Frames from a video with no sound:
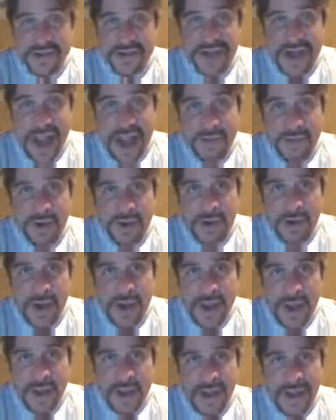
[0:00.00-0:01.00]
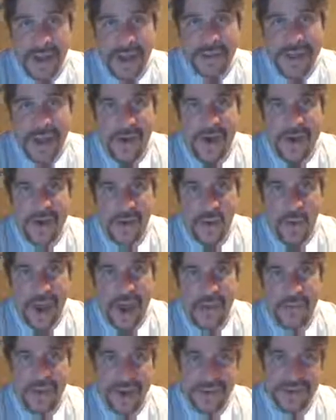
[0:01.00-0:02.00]
his time here. And now I know
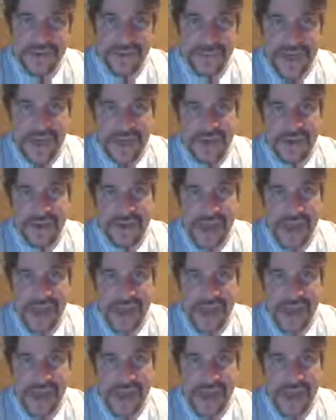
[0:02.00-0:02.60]
why when I was at Media